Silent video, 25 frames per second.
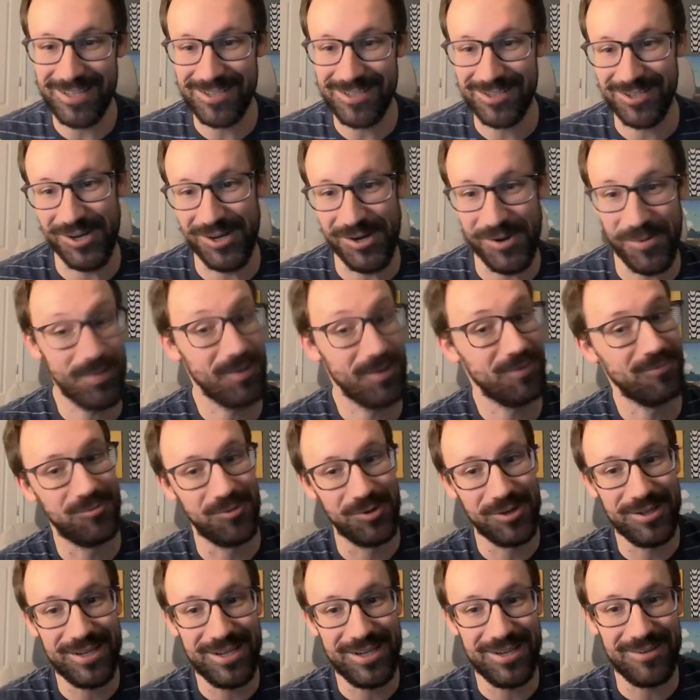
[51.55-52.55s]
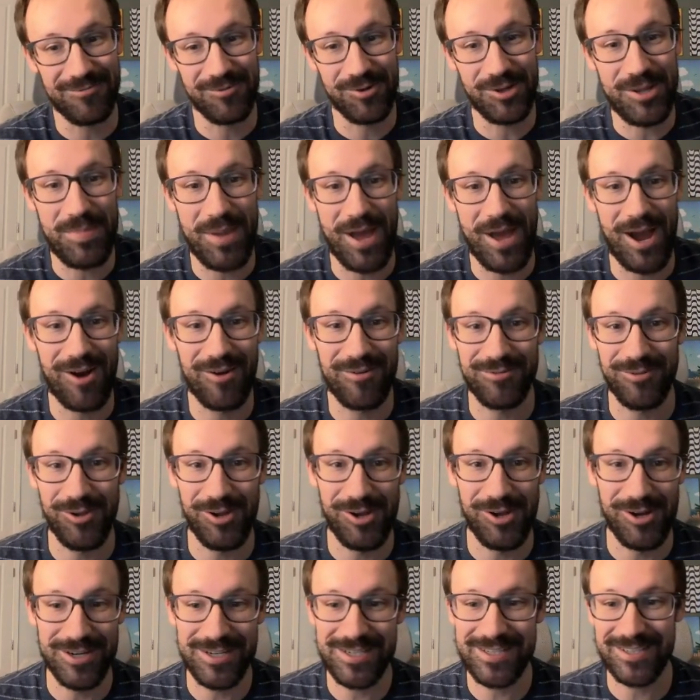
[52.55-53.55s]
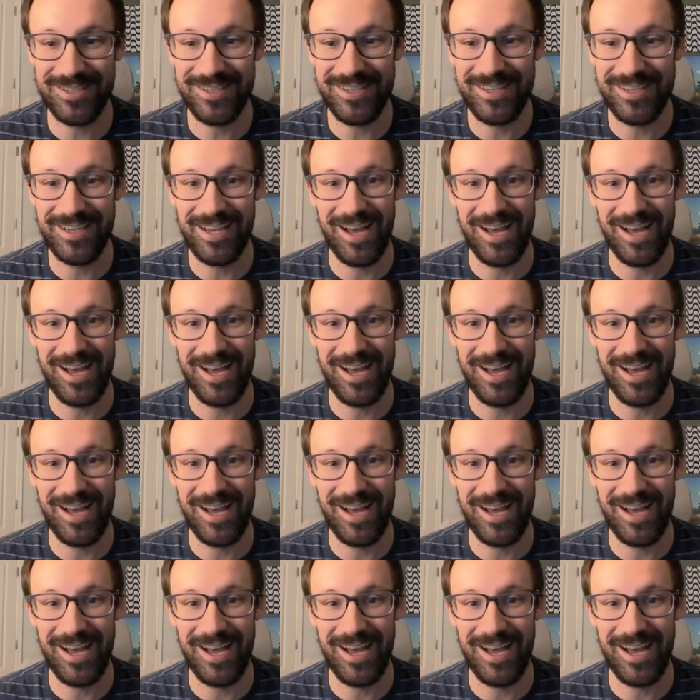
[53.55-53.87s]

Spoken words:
So really, really powerful, honestly,